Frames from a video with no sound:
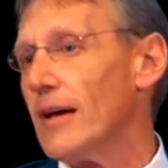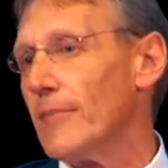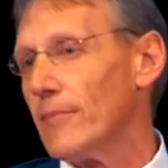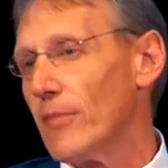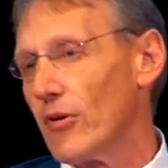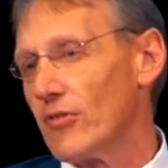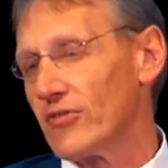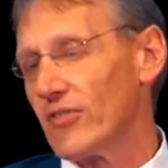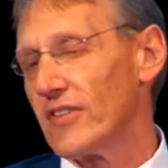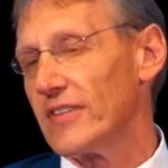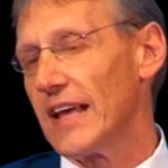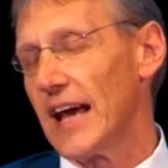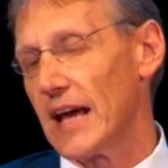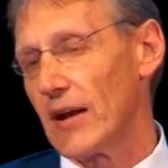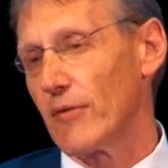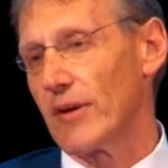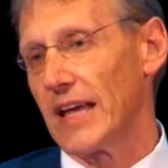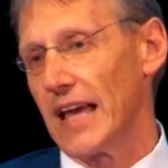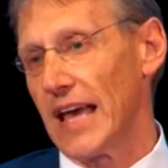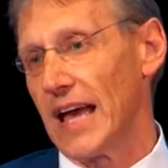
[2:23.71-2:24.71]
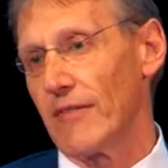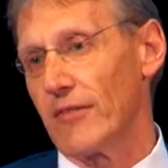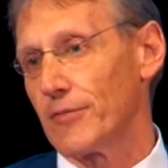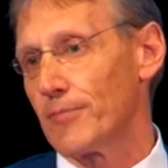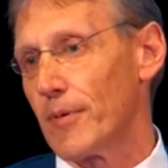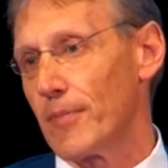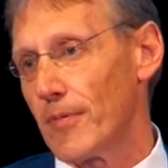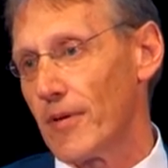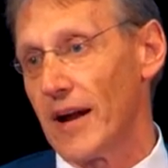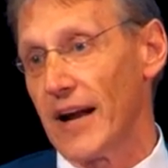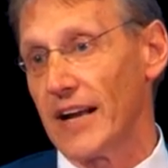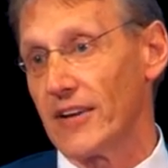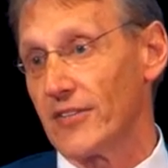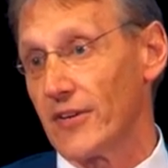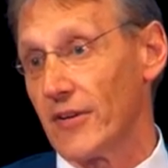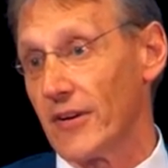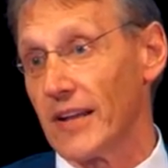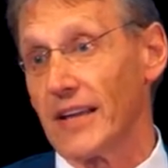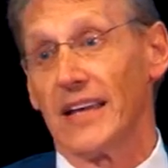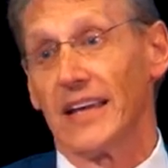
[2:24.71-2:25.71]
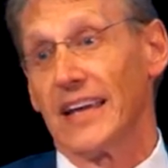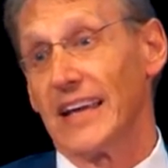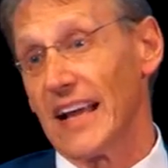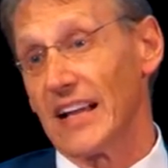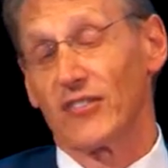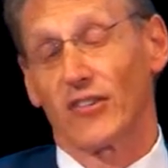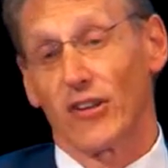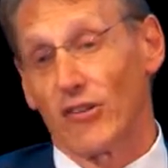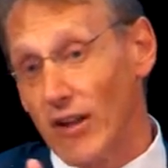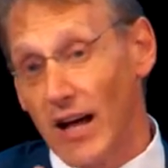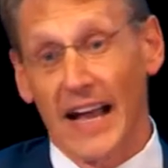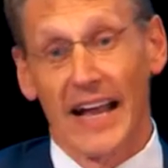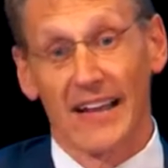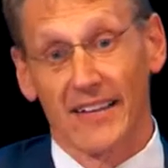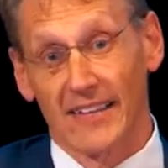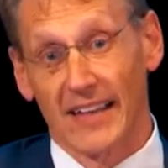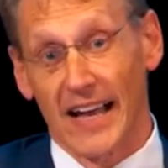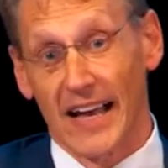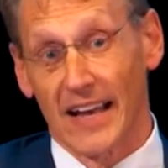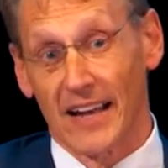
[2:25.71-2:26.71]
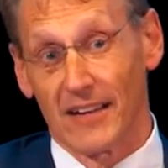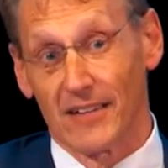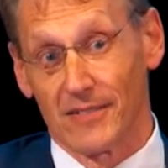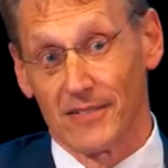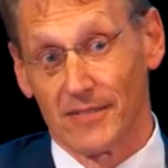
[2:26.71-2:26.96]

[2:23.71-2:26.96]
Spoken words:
Most of the data we have is proprietary. It's client data.